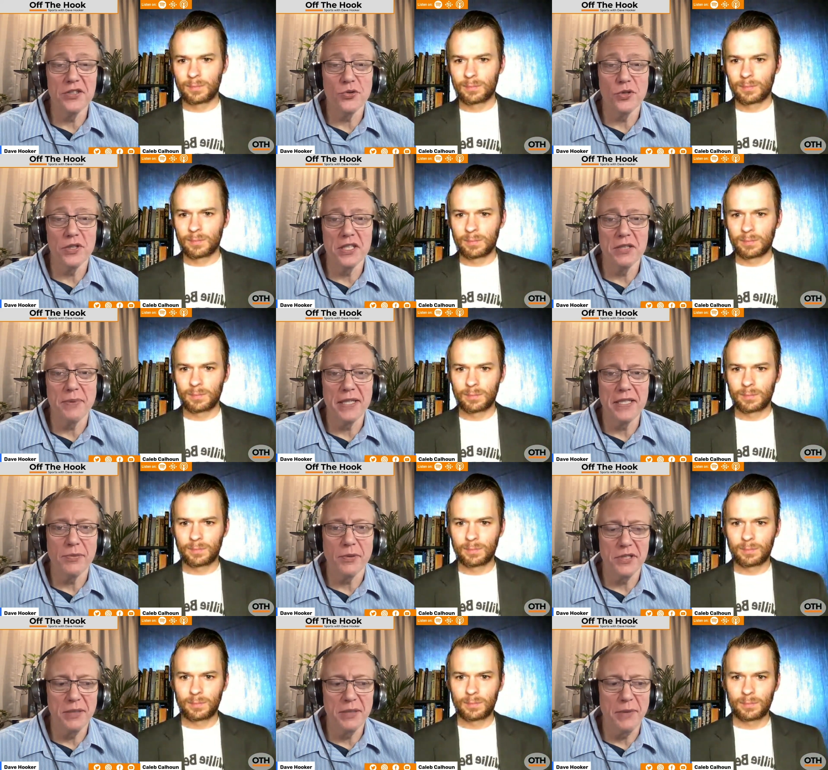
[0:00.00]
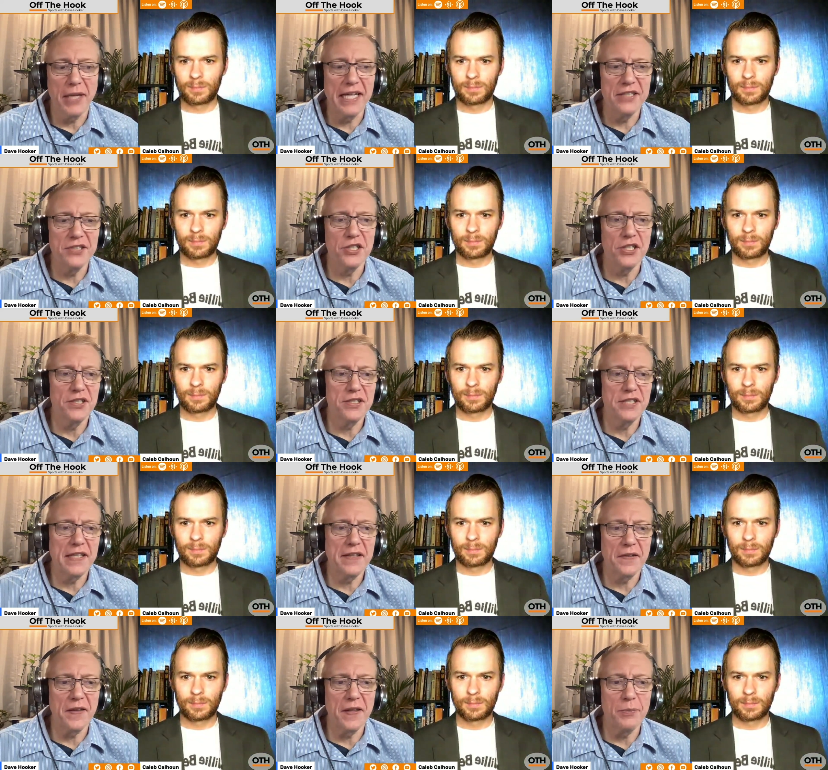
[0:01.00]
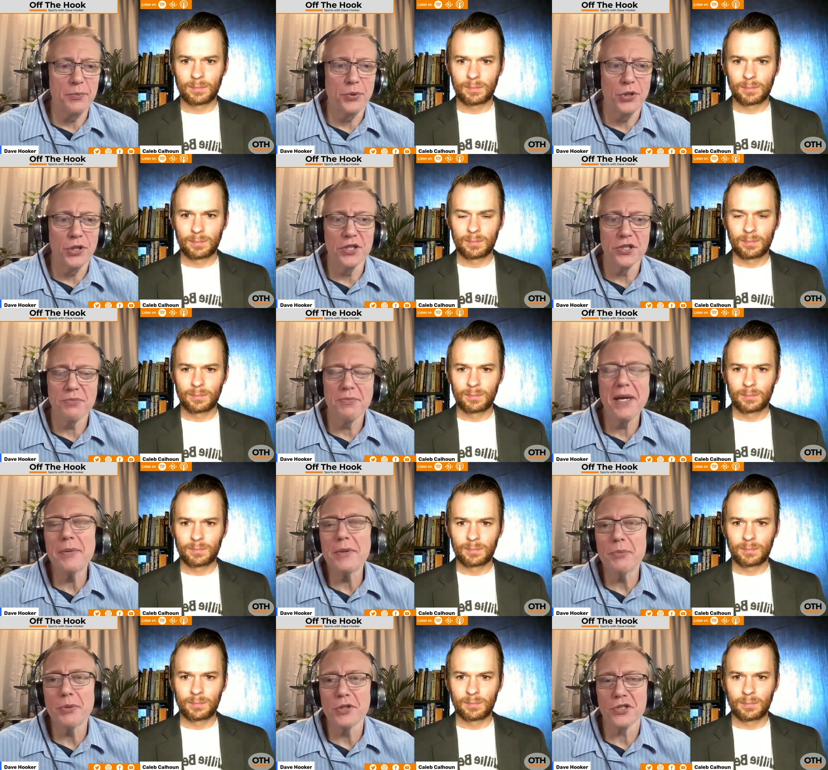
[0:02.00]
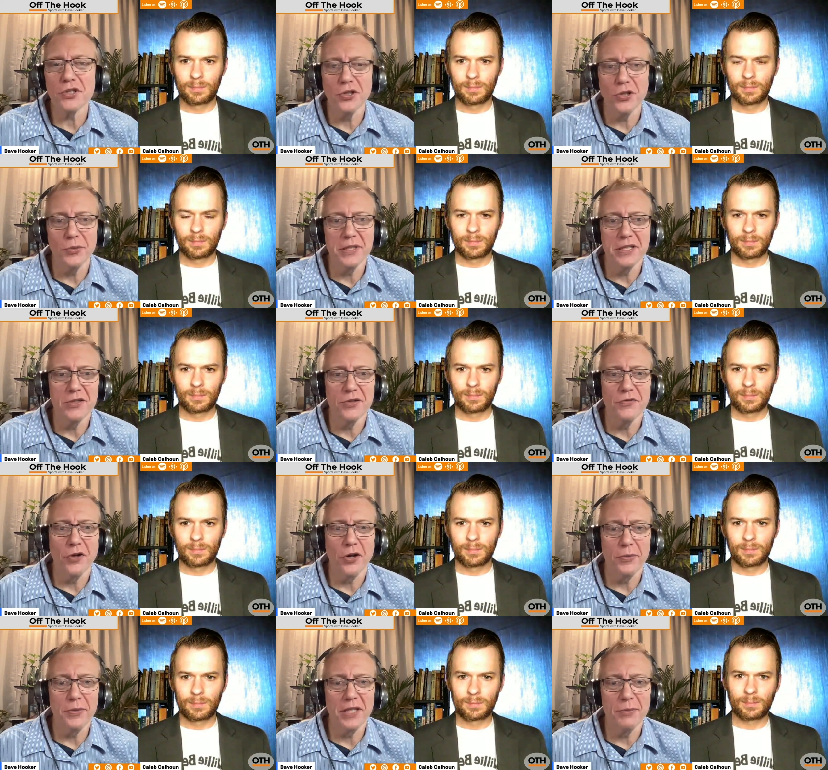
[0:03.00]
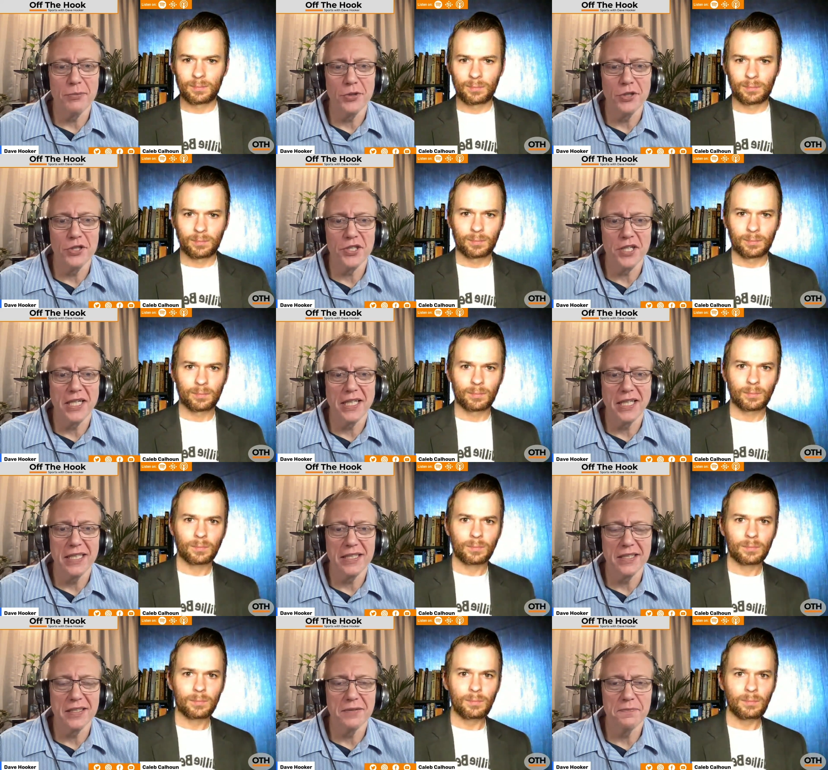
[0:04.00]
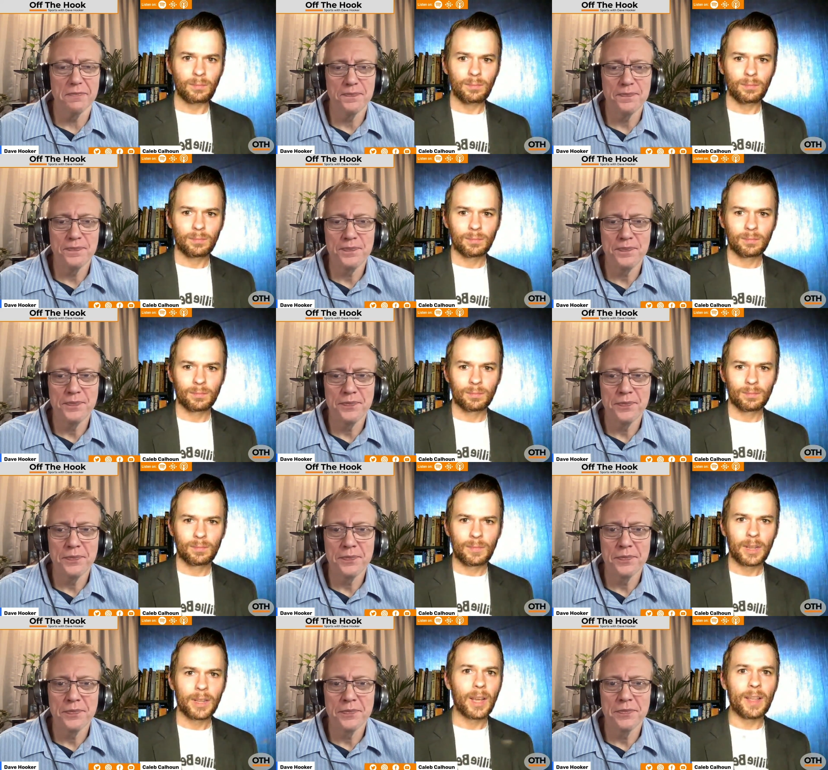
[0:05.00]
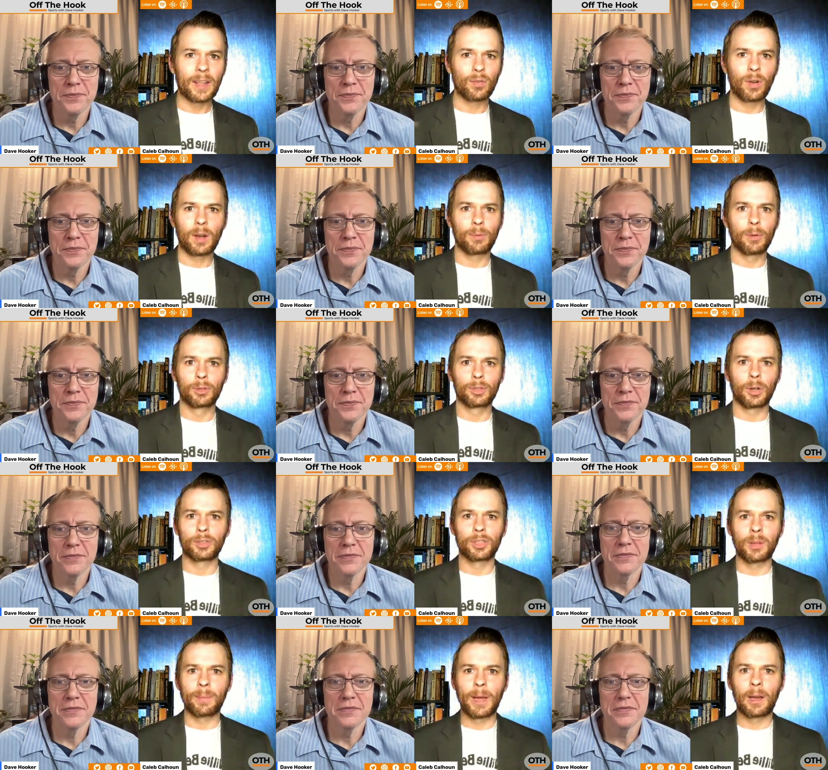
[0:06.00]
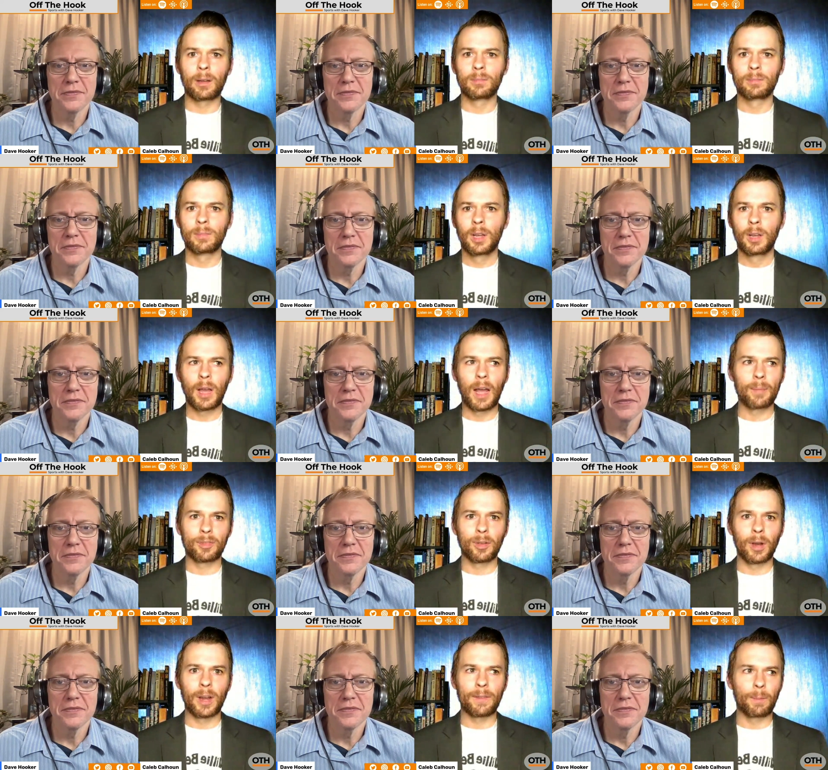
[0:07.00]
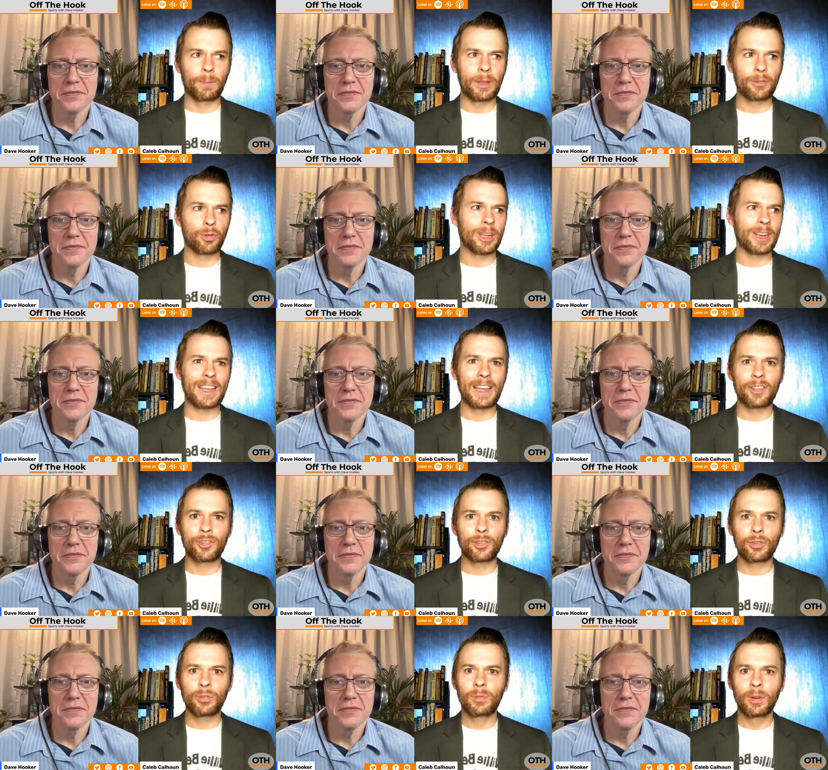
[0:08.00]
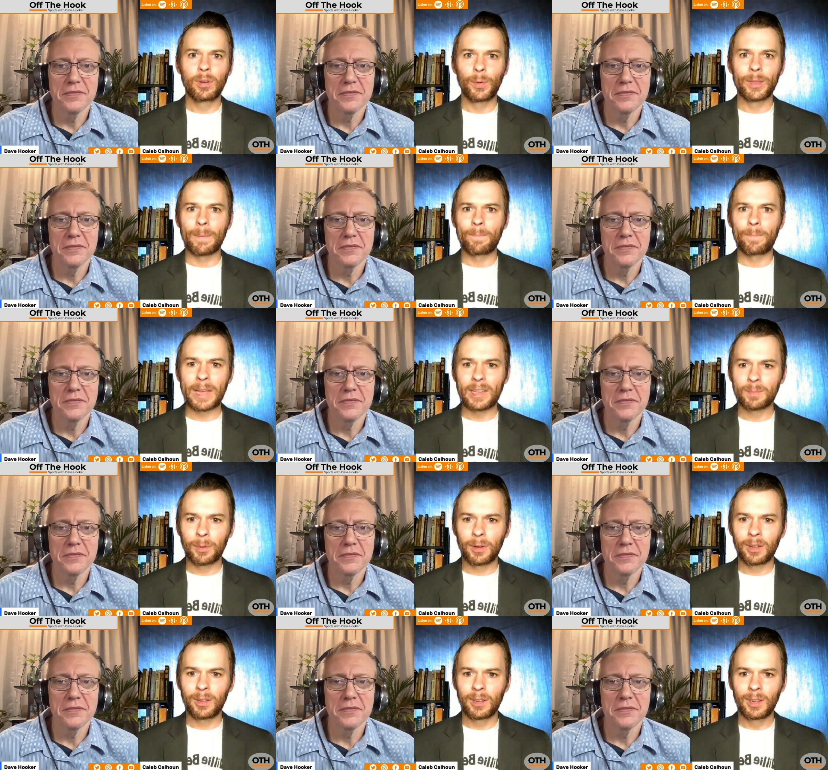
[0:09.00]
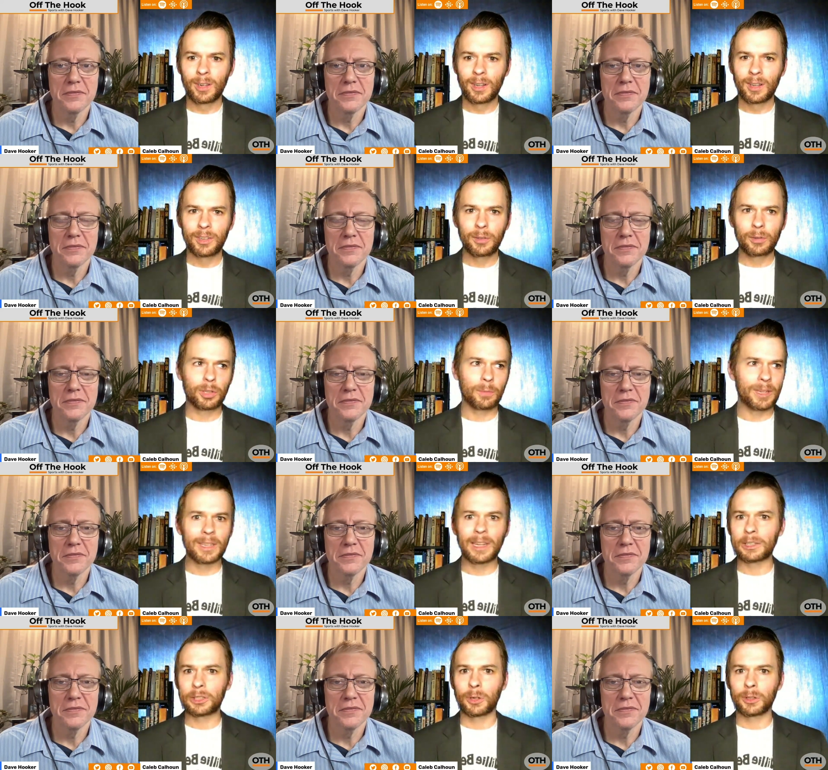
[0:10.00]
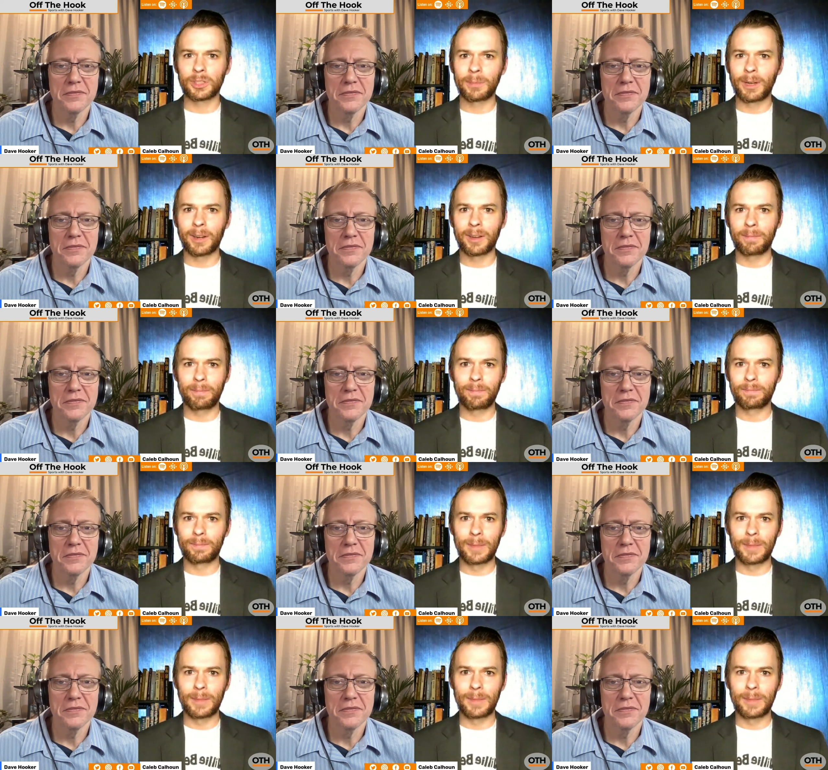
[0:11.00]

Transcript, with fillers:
Speaker 1: enjoyed this baseball team last year. Is I thought they pushed, maybe pushed a little bit too far, but they pushed, and I liked it.
Speaker 2: Yeah, that's why I'm pro charging the mound. I'm sorry if a pitcher can hit you with a baseball you should be allowed to charge them out and,